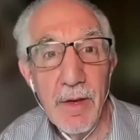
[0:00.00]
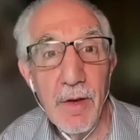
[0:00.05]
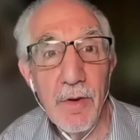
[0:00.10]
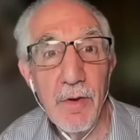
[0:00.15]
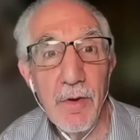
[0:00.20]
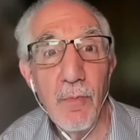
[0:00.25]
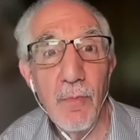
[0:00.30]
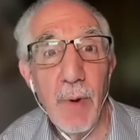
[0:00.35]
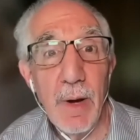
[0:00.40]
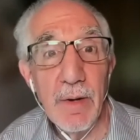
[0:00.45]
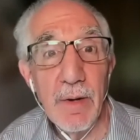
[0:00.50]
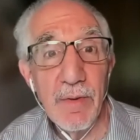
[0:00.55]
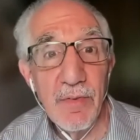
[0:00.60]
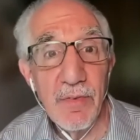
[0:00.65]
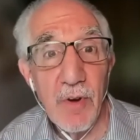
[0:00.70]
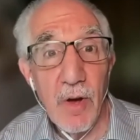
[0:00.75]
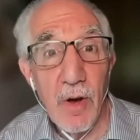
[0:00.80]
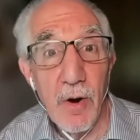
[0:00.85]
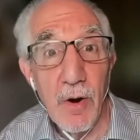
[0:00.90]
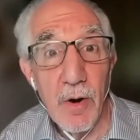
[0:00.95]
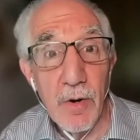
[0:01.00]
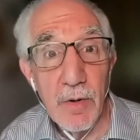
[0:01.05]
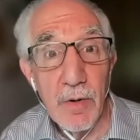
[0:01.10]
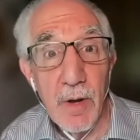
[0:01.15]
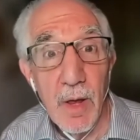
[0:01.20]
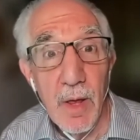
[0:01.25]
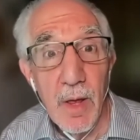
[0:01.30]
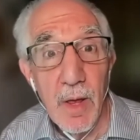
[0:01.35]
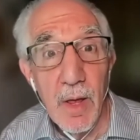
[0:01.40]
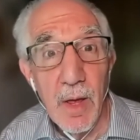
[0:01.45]
I think a good way to
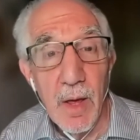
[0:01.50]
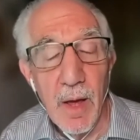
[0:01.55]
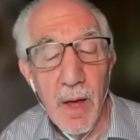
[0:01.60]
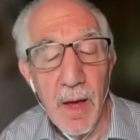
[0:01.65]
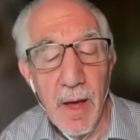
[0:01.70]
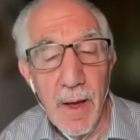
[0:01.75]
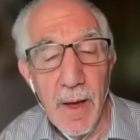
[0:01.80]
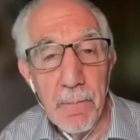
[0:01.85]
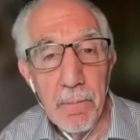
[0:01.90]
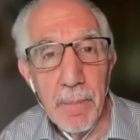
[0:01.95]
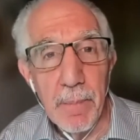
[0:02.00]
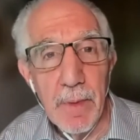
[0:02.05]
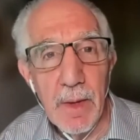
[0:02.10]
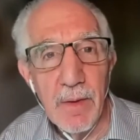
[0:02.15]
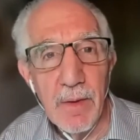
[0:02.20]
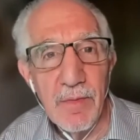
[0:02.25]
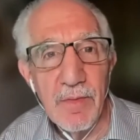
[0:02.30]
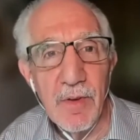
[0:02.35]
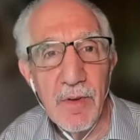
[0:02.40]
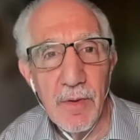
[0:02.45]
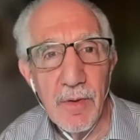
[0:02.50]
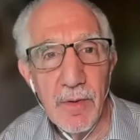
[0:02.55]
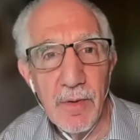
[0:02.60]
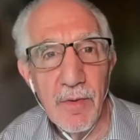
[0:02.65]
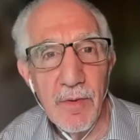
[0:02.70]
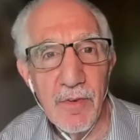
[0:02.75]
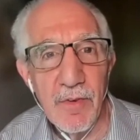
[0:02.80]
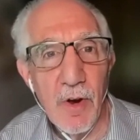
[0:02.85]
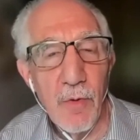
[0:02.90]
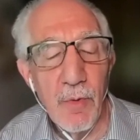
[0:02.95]
start is
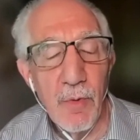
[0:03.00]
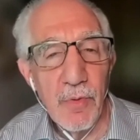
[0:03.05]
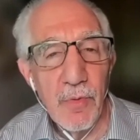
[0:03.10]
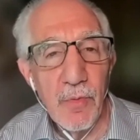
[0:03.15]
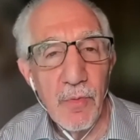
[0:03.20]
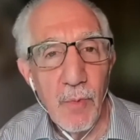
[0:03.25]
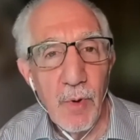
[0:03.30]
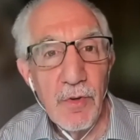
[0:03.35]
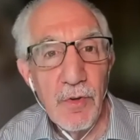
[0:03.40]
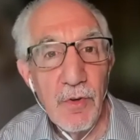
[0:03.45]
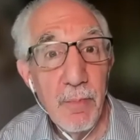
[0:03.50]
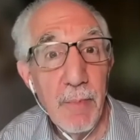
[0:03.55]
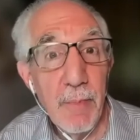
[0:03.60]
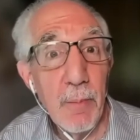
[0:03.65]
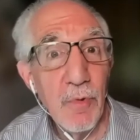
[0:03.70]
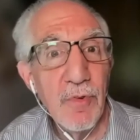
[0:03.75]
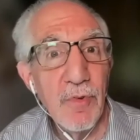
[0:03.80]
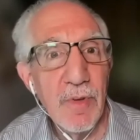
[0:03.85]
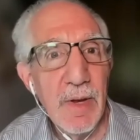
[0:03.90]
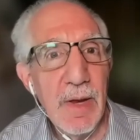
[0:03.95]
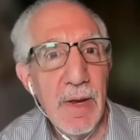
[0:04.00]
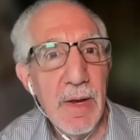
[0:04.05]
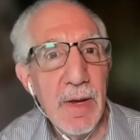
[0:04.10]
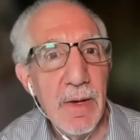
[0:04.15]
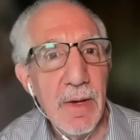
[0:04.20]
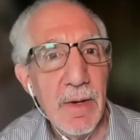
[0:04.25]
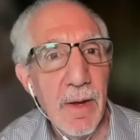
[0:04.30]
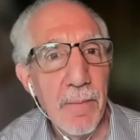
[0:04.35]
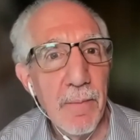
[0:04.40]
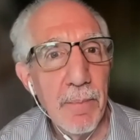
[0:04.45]
to start with, what do members
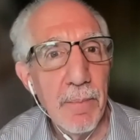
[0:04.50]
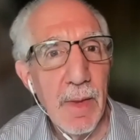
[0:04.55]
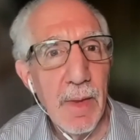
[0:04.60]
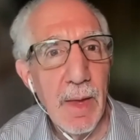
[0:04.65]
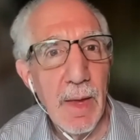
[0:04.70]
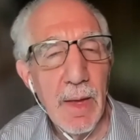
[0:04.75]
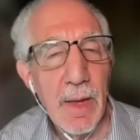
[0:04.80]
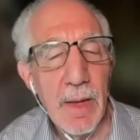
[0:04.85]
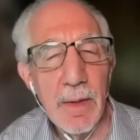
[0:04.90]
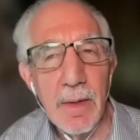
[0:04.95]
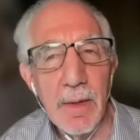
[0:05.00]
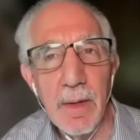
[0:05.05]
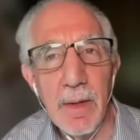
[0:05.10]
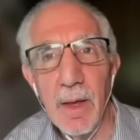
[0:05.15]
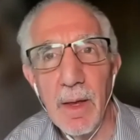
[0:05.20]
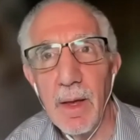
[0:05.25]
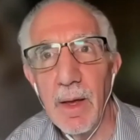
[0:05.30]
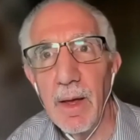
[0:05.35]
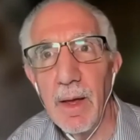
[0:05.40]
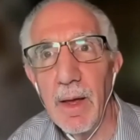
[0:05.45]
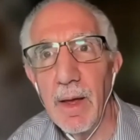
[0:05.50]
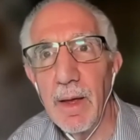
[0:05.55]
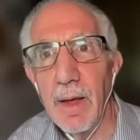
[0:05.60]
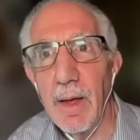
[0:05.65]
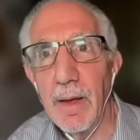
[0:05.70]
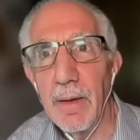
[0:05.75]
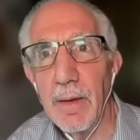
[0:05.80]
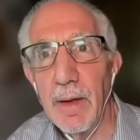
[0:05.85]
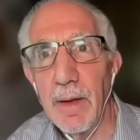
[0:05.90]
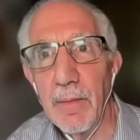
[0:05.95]
need? And
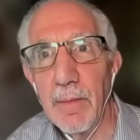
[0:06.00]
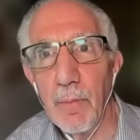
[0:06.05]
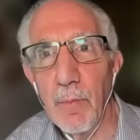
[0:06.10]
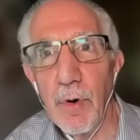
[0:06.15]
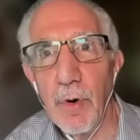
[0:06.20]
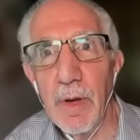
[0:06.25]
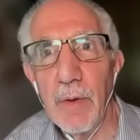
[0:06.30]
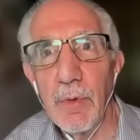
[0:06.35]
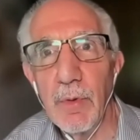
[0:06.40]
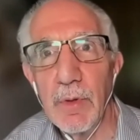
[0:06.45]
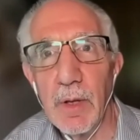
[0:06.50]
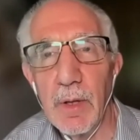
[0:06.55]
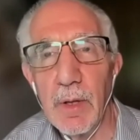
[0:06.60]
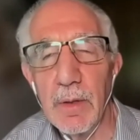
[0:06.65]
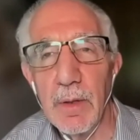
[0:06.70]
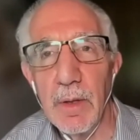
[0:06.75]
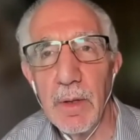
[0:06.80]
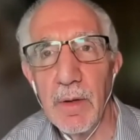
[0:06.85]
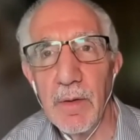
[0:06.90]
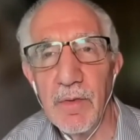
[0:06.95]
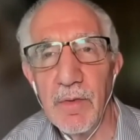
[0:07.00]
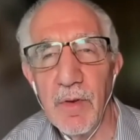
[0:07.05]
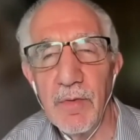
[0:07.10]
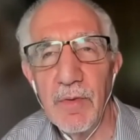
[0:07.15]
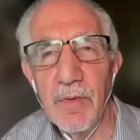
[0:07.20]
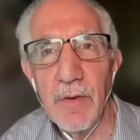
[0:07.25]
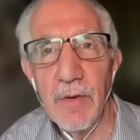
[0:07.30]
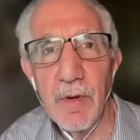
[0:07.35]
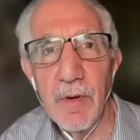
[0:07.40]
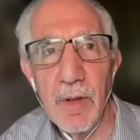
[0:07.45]
I'm working with an
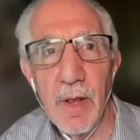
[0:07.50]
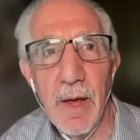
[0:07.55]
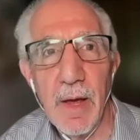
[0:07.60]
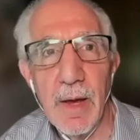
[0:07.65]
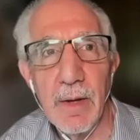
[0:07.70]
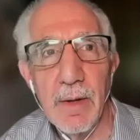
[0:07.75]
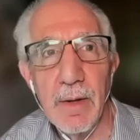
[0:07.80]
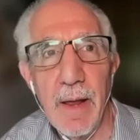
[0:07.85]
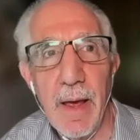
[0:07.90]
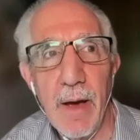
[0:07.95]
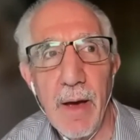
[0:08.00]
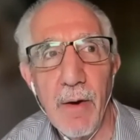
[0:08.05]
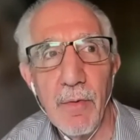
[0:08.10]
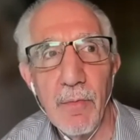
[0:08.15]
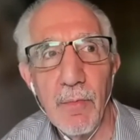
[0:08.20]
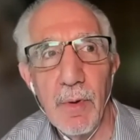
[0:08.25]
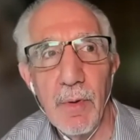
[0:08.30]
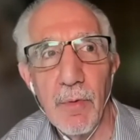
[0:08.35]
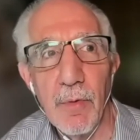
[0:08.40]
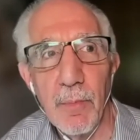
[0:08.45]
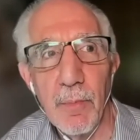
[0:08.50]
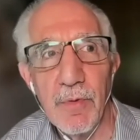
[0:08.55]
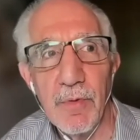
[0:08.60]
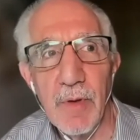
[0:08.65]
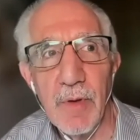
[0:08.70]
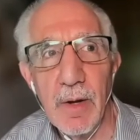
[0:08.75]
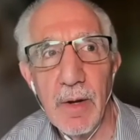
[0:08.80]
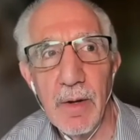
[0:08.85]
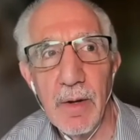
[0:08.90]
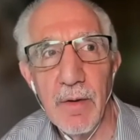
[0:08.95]
association client now, and we were
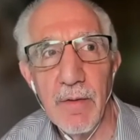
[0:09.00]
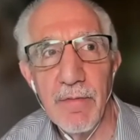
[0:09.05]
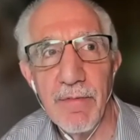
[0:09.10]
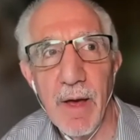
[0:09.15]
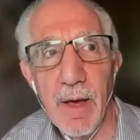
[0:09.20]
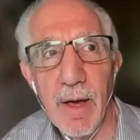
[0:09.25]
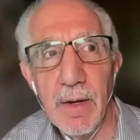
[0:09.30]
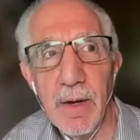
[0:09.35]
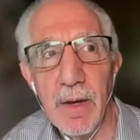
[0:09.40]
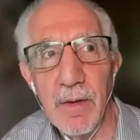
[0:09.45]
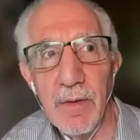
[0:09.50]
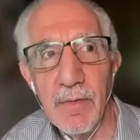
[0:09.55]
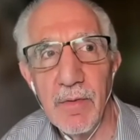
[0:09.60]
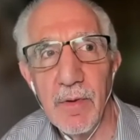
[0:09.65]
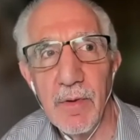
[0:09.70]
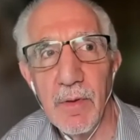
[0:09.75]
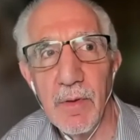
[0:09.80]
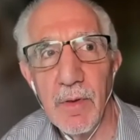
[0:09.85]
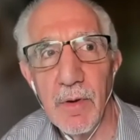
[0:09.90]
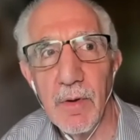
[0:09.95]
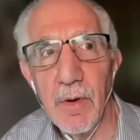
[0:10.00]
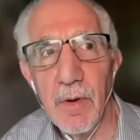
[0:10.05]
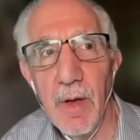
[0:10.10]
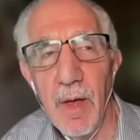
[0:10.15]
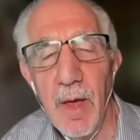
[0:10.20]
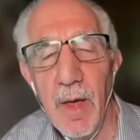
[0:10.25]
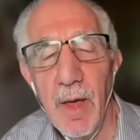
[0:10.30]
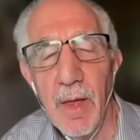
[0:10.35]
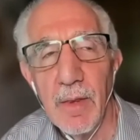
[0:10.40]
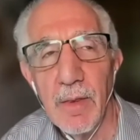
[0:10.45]
presenting the findings to
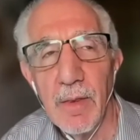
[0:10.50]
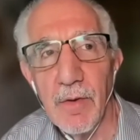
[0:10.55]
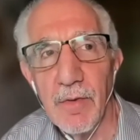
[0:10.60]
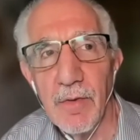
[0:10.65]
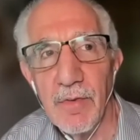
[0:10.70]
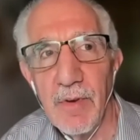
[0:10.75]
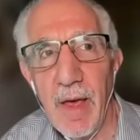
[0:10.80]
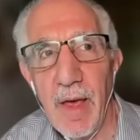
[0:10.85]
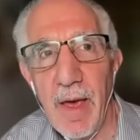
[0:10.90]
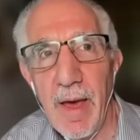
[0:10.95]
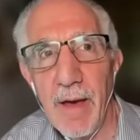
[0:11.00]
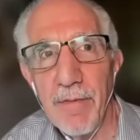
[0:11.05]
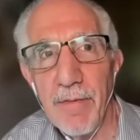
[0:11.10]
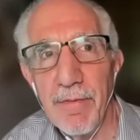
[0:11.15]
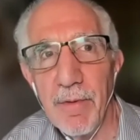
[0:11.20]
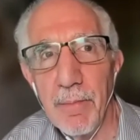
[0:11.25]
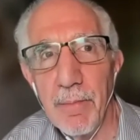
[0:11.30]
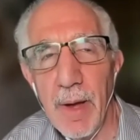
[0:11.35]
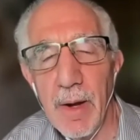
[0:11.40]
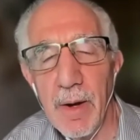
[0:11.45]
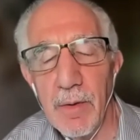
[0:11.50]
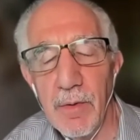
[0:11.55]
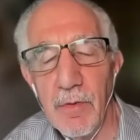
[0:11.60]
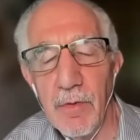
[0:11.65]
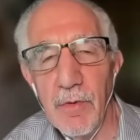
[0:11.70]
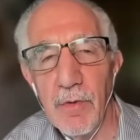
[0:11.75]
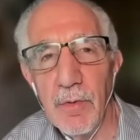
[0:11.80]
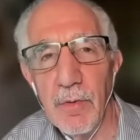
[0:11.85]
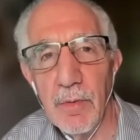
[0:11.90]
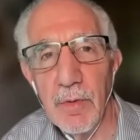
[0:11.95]
their staff about a
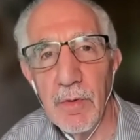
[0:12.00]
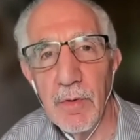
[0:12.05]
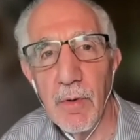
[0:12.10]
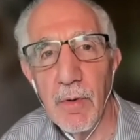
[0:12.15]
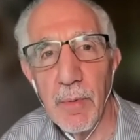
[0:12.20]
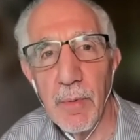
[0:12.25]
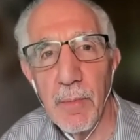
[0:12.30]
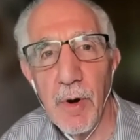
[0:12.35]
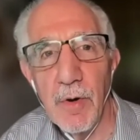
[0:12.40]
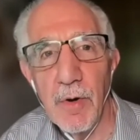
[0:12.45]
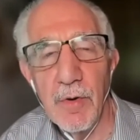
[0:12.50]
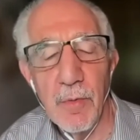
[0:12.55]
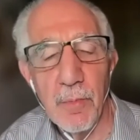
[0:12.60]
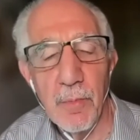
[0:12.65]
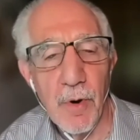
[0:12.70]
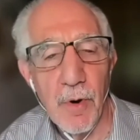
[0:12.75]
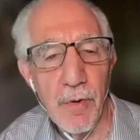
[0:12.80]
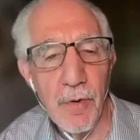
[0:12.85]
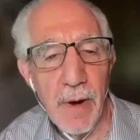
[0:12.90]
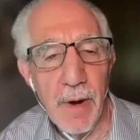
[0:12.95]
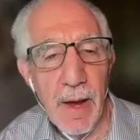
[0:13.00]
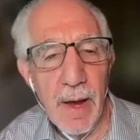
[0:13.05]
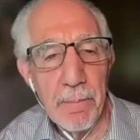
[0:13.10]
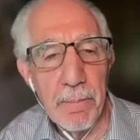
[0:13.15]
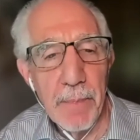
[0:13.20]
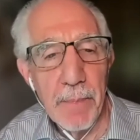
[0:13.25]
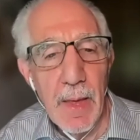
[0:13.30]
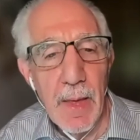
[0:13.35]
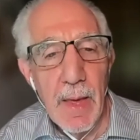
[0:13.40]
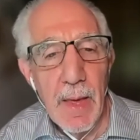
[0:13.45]
new corporate partner
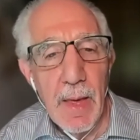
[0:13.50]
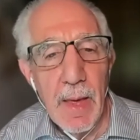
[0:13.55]
program.